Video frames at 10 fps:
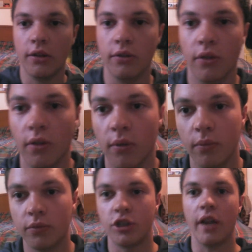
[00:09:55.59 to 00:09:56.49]
You'll
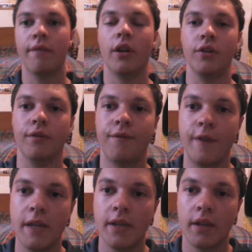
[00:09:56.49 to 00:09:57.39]
chafe on your
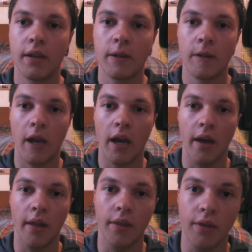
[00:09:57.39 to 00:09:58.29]
feet.
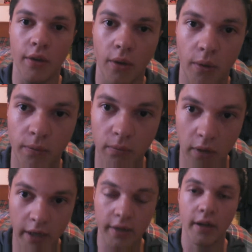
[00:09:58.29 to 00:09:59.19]
Uh, the
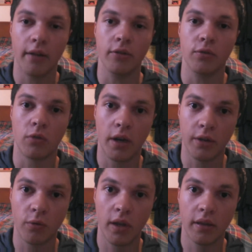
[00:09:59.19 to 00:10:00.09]
lady that I was
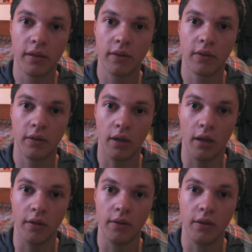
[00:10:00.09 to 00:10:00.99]
running with
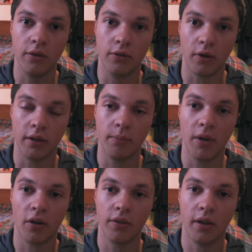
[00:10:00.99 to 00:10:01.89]
uh, during the
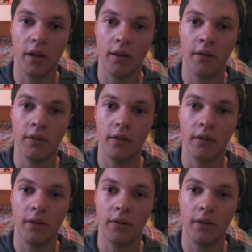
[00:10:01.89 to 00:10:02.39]
marathon,